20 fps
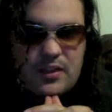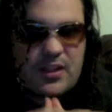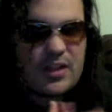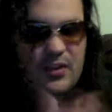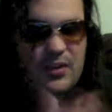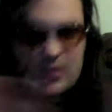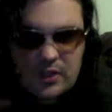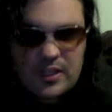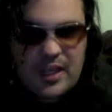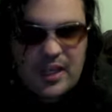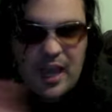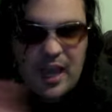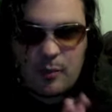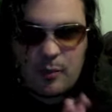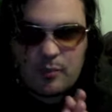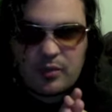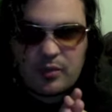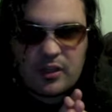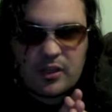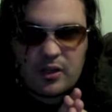lead guy who
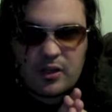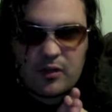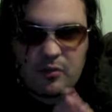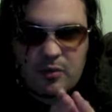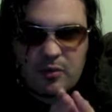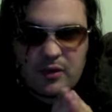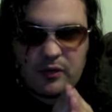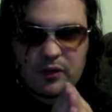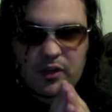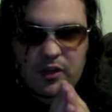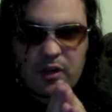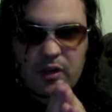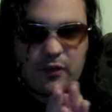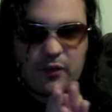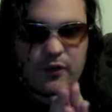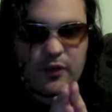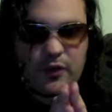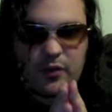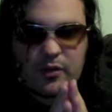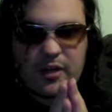played for Kung
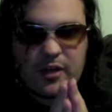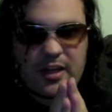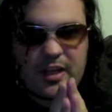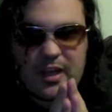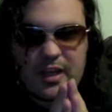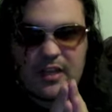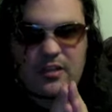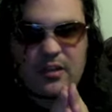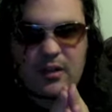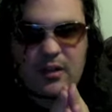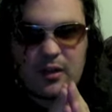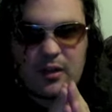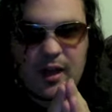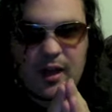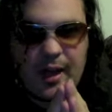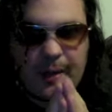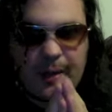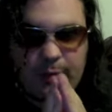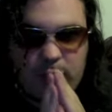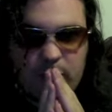Fury, he did an
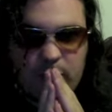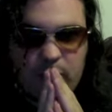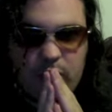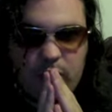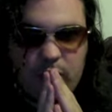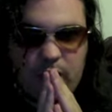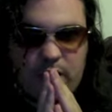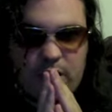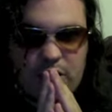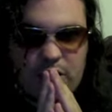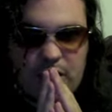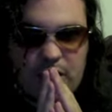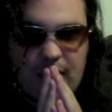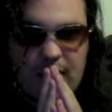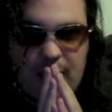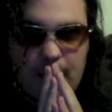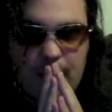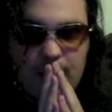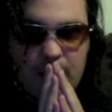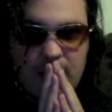absolute great
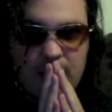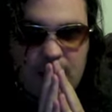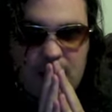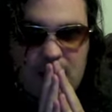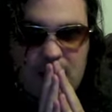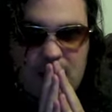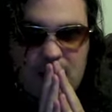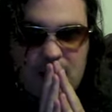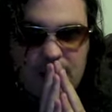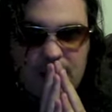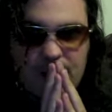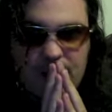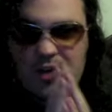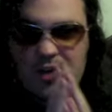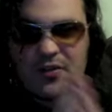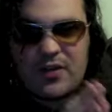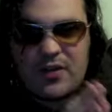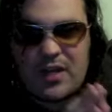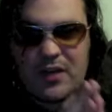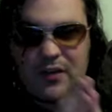job. Or even
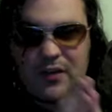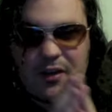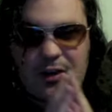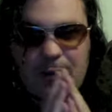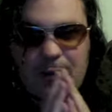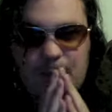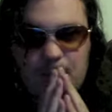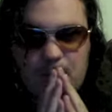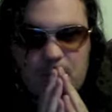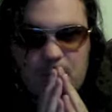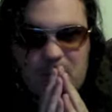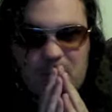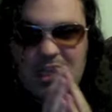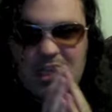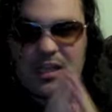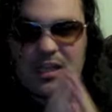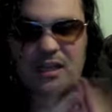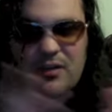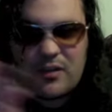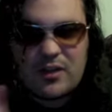you have and
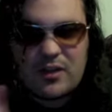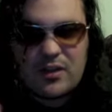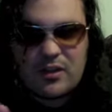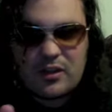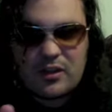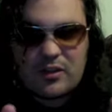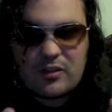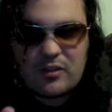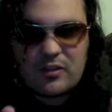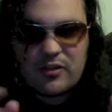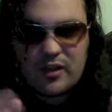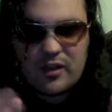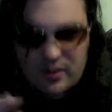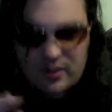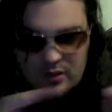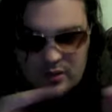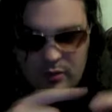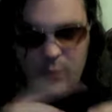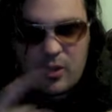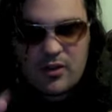even there's a
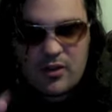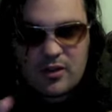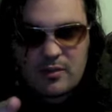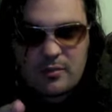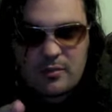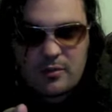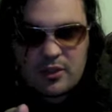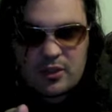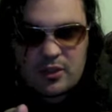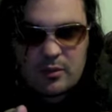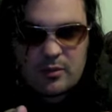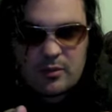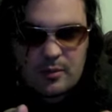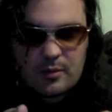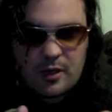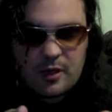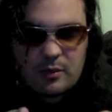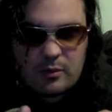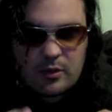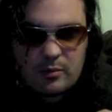one that, especially speaking
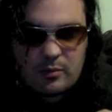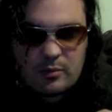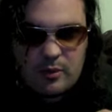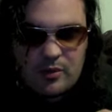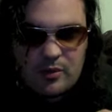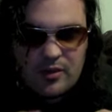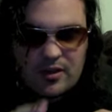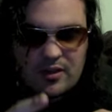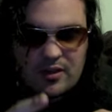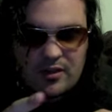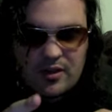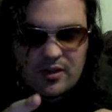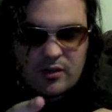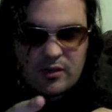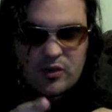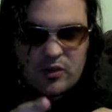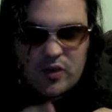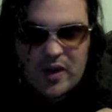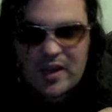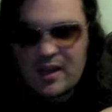with the music and the
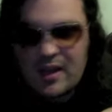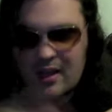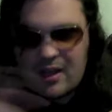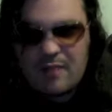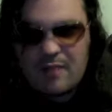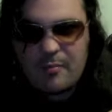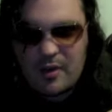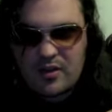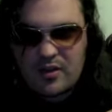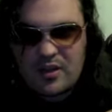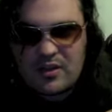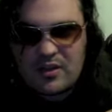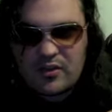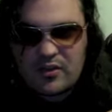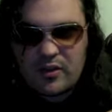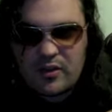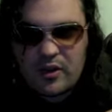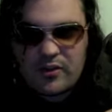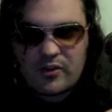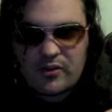soundtrack, by the end of the
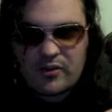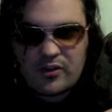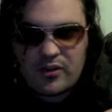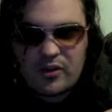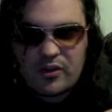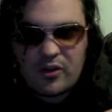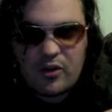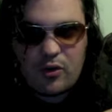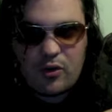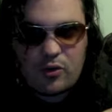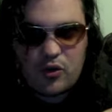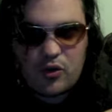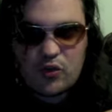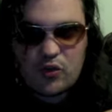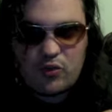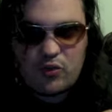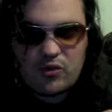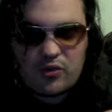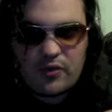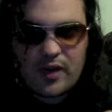song, there's a song called True
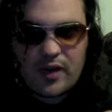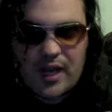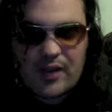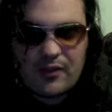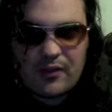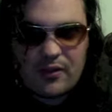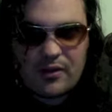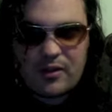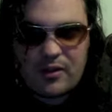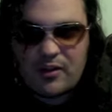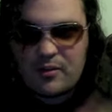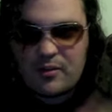Survivor. It's